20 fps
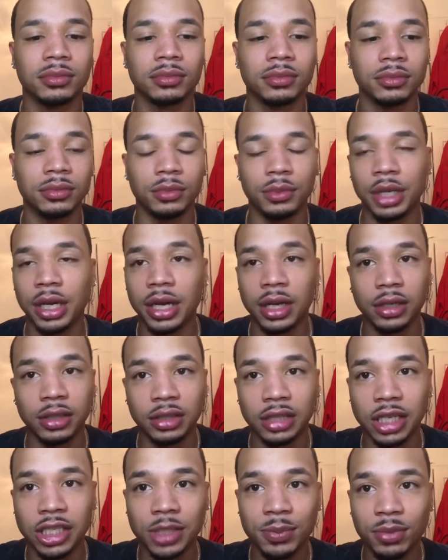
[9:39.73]
Yeah,
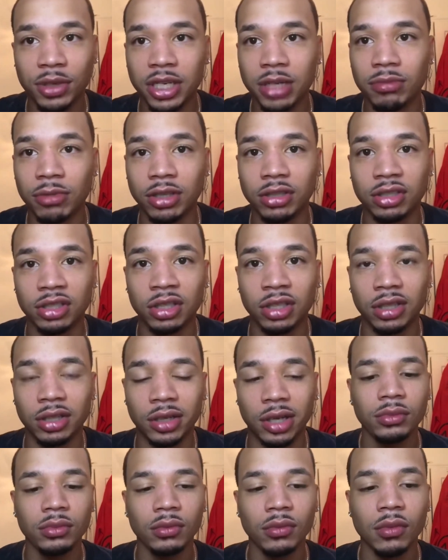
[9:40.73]
that's pretty much it.
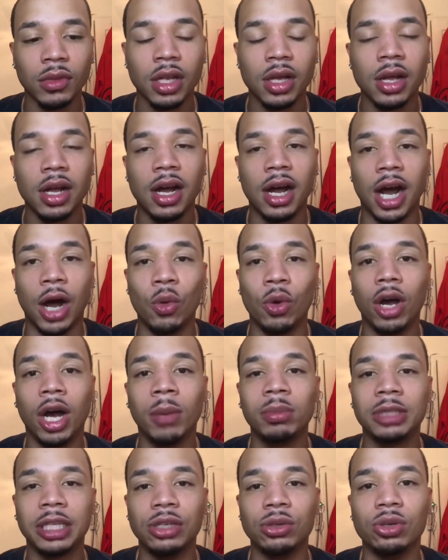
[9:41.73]
I will
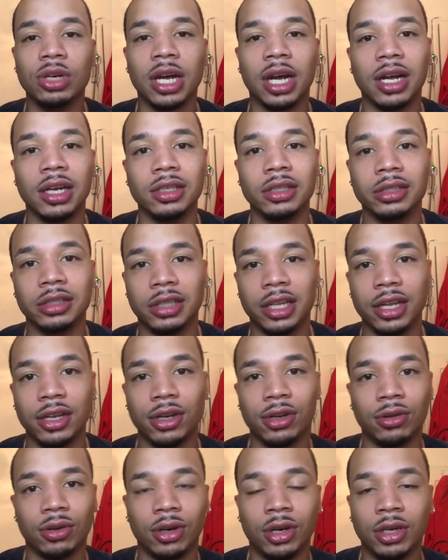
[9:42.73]
update you guys
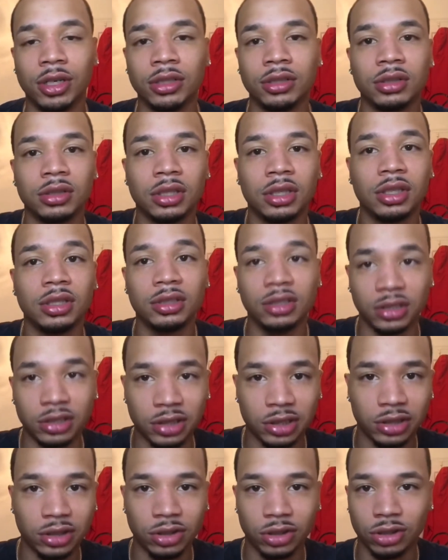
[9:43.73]
later on to
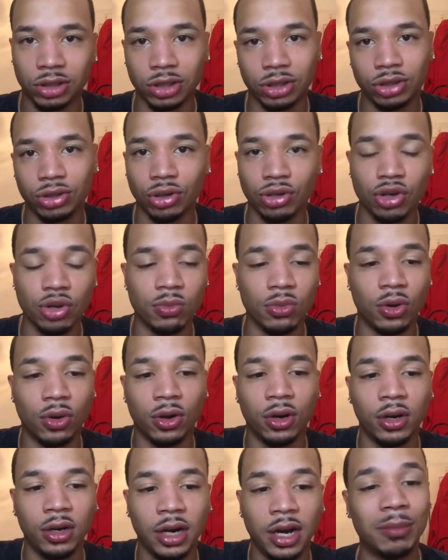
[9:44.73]
just show you more.
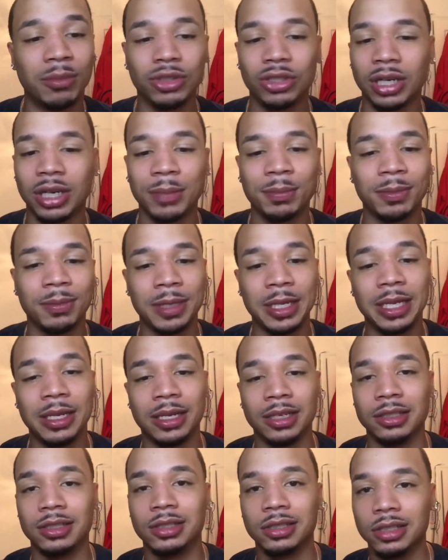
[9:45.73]
I'm gonna try to keep
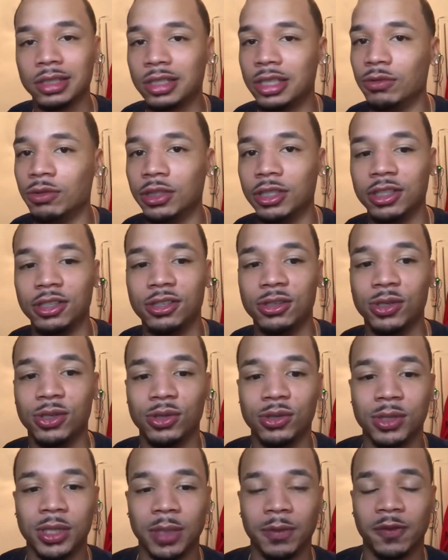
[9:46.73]
consistent with this YouTube stuff.